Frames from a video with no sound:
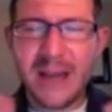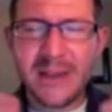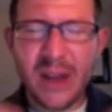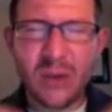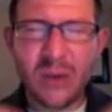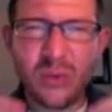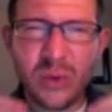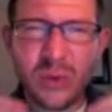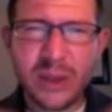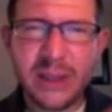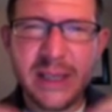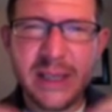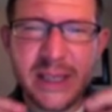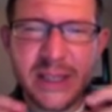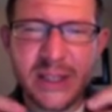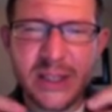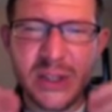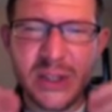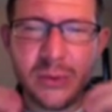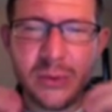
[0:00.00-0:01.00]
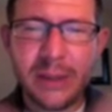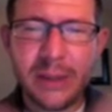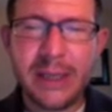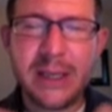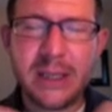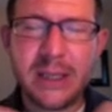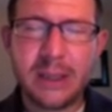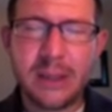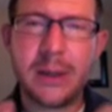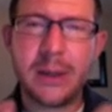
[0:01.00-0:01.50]
that really is
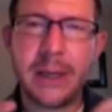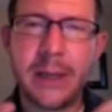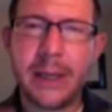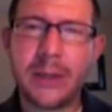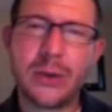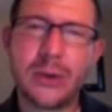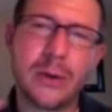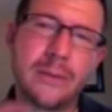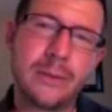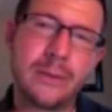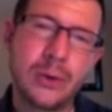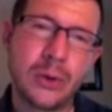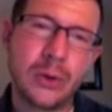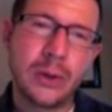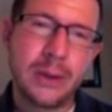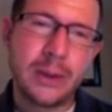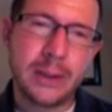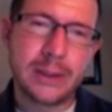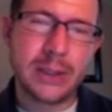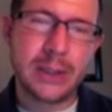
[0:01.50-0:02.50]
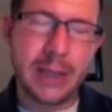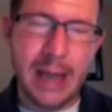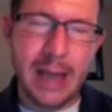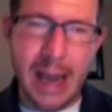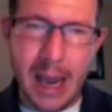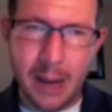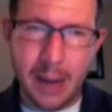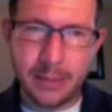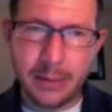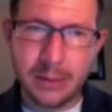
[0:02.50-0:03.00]
unique to the nature of learning that's going to
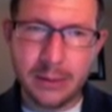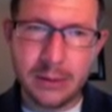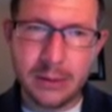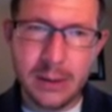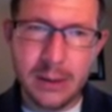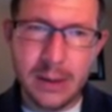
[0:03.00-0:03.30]
happen.